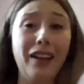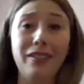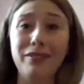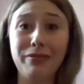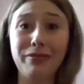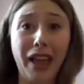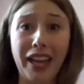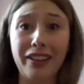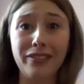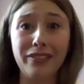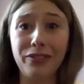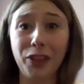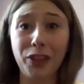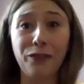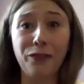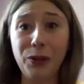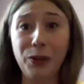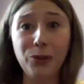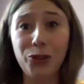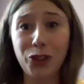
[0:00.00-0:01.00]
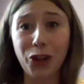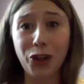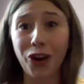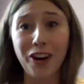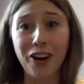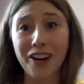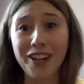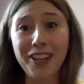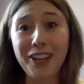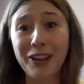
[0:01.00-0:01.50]
like the
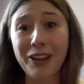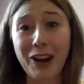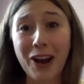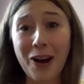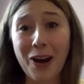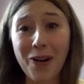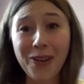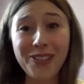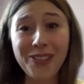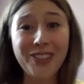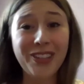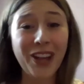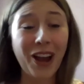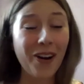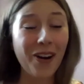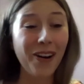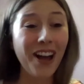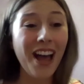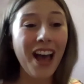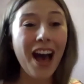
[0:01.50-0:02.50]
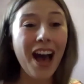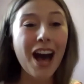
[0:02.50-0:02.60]
future, so